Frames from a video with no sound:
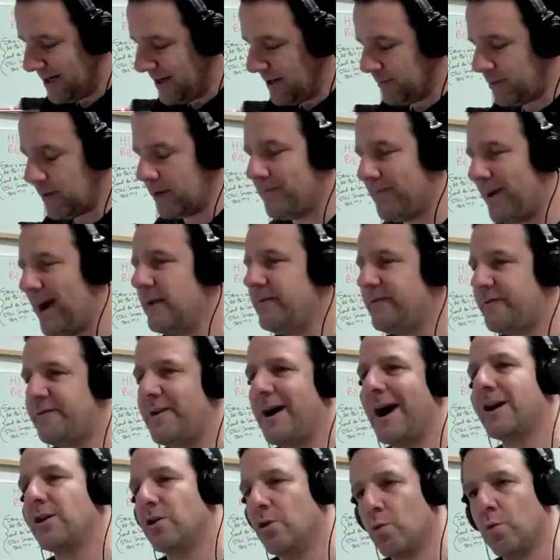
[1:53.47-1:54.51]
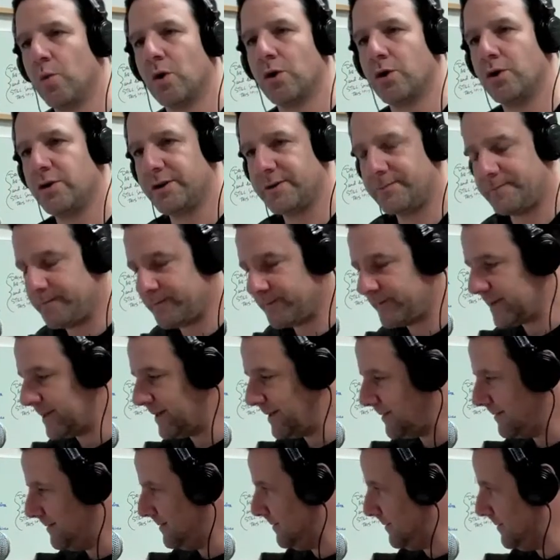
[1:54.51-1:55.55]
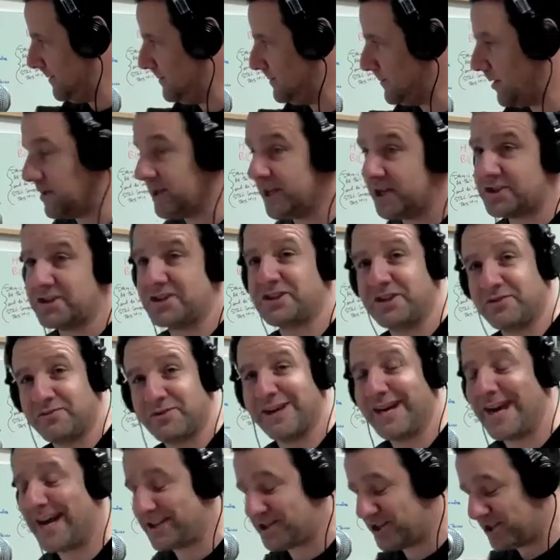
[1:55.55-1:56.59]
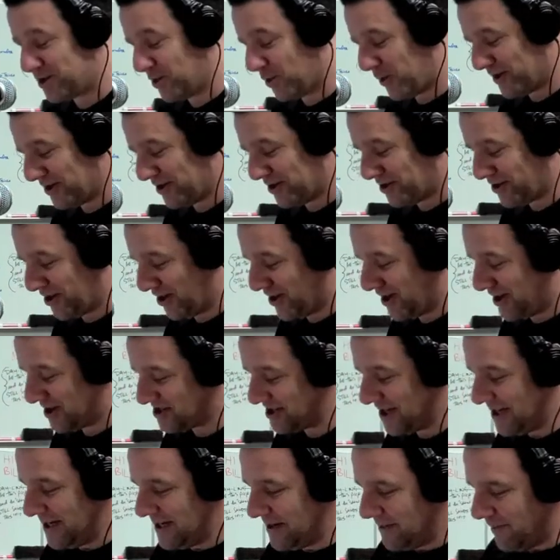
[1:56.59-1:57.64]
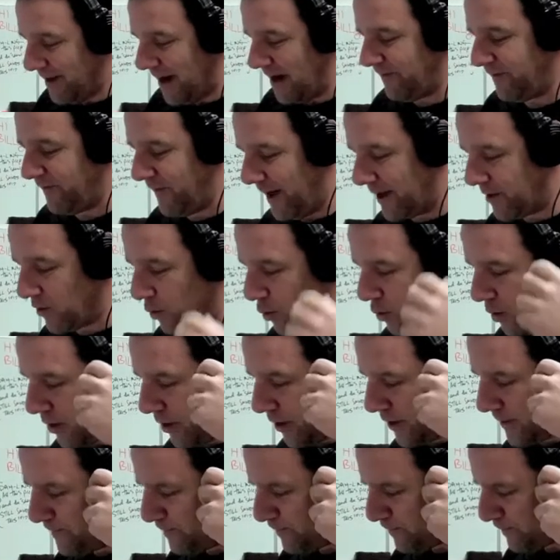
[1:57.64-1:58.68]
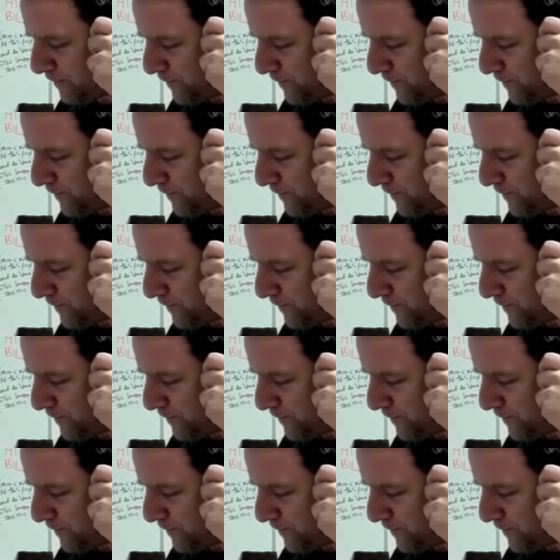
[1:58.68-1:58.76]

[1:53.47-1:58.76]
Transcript: But my final word, unless it's in reaction to one of your calls, my final word